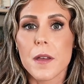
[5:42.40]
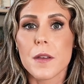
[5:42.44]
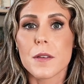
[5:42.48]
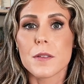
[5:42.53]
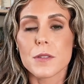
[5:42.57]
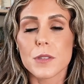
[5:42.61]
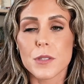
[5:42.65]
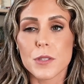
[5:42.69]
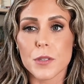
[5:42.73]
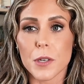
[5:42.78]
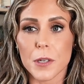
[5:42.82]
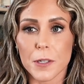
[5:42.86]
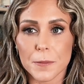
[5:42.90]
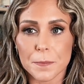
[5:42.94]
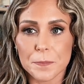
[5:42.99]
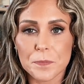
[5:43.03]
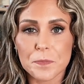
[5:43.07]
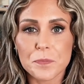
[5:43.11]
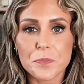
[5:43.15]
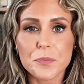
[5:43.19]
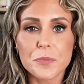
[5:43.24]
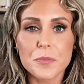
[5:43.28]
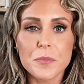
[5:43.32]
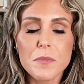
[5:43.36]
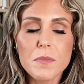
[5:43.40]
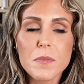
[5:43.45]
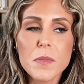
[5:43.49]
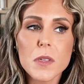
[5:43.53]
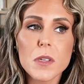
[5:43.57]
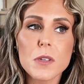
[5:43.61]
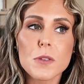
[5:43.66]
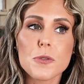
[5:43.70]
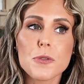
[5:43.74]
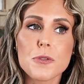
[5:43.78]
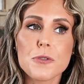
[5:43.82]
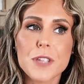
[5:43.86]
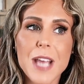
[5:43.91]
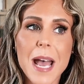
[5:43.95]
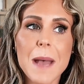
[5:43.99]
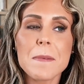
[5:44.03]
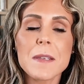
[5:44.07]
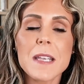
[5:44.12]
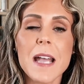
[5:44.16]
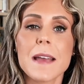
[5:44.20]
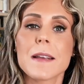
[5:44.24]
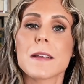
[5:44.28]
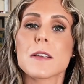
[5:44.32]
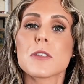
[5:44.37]
So
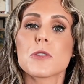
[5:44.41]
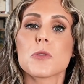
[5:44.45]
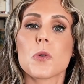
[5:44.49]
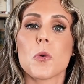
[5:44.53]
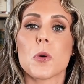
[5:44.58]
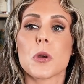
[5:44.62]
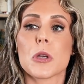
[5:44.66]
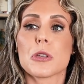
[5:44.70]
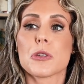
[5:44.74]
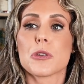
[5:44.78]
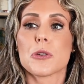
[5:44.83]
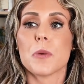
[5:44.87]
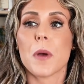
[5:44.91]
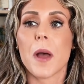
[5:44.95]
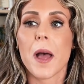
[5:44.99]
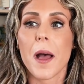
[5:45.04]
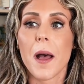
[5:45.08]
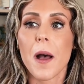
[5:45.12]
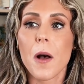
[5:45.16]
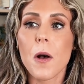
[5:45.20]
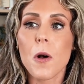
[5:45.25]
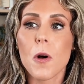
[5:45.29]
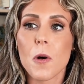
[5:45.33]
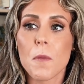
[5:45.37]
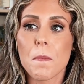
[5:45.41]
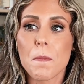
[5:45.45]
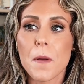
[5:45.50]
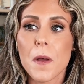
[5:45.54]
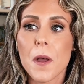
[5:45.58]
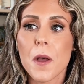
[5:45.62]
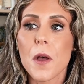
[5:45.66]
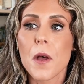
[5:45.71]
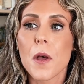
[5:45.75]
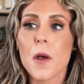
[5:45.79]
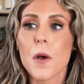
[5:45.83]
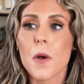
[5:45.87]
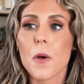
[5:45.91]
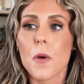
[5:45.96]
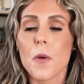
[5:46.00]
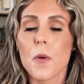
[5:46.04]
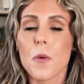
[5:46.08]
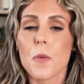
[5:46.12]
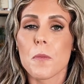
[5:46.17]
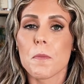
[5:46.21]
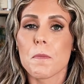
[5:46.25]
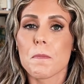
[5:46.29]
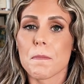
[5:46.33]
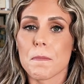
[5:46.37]
tirzepatide is going to help
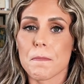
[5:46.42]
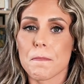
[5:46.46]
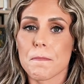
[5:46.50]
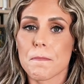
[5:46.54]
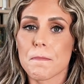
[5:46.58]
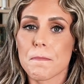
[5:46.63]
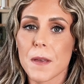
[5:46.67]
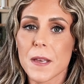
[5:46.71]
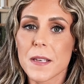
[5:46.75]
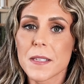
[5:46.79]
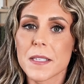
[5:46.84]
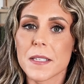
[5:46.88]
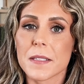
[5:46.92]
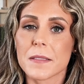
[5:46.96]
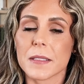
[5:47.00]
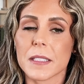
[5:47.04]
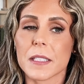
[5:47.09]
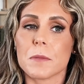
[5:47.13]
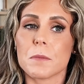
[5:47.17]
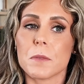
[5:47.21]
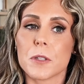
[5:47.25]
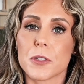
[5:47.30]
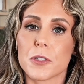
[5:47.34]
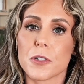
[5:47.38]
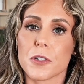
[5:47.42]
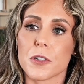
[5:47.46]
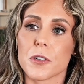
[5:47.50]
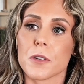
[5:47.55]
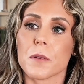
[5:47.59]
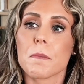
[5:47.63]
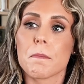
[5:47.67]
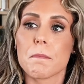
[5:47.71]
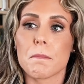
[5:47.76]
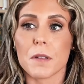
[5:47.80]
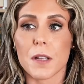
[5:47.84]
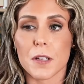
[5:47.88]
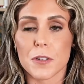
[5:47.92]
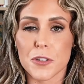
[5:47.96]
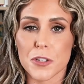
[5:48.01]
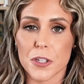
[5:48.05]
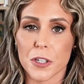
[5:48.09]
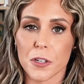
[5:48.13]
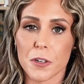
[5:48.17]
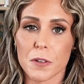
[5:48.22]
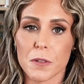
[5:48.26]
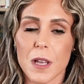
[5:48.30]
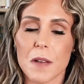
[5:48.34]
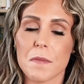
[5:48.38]
basically with your blood
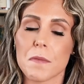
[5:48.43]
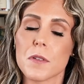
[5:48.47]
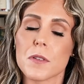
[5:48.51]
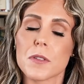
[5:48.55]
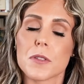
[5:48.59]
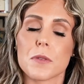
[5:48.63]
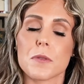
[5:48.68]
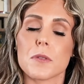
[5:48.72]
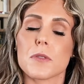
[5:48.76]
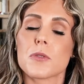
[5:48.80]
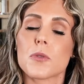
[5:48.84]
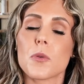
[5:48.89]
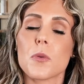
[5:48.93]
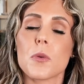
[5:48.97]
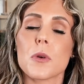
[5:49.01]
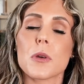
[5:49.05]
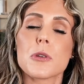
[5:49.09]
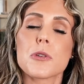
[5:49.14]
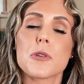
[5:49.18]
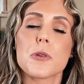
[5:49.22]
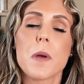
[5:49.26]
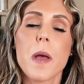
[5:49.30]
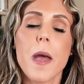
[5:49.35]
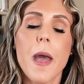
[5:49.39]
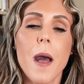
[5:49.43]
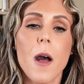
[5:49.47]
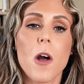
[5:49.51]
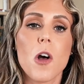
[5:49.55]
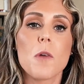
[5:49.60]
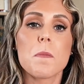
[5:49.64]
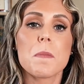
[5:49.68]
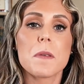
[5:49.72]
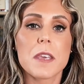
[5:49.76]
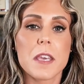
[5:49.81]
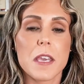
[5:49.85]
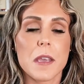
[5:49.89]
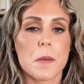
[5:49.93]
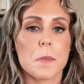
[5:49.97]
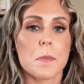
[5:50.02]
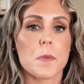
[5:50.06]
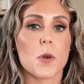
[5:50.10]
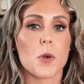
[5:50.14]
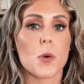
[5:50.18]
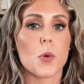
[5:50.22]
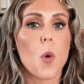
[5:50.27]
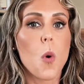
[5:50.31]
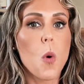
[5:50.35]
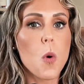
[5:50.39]
sugar level. So it's going to help keep
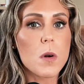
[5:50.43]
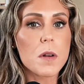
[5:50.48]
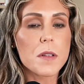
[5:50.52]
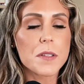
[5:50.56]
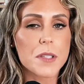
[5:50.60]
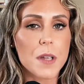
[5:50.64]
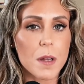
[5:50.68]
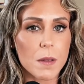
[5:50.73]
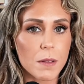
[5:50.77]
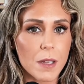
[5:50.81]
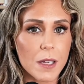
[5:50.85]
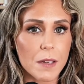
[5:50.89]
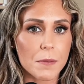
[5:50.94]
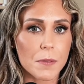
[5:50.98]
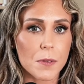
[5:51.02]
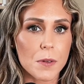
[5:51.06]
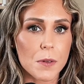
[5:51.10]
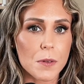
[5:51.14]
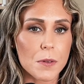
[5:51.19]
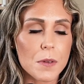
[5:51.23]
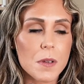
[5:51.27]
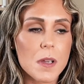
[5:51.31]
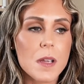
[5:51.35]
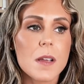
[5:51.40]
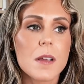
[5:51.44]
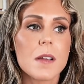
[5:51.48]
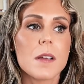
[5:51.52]
your cortisol level